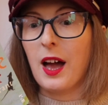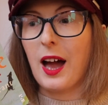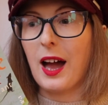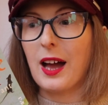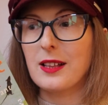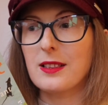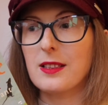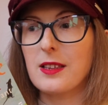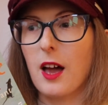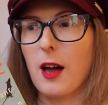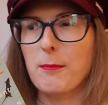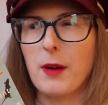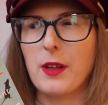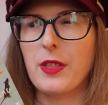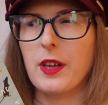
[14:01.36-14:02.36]
and her
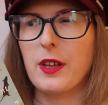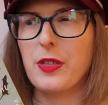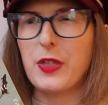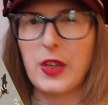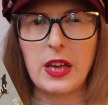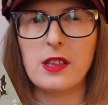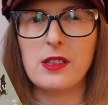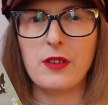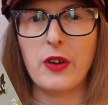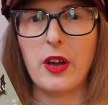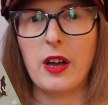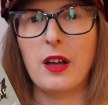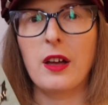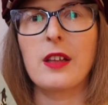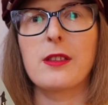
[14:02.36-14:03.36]
mother thinks of
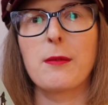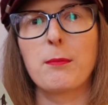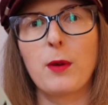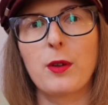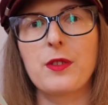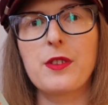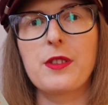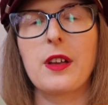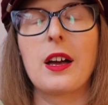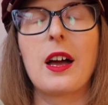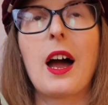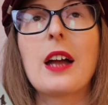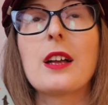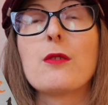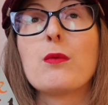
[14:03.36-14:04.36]
her as a monster. I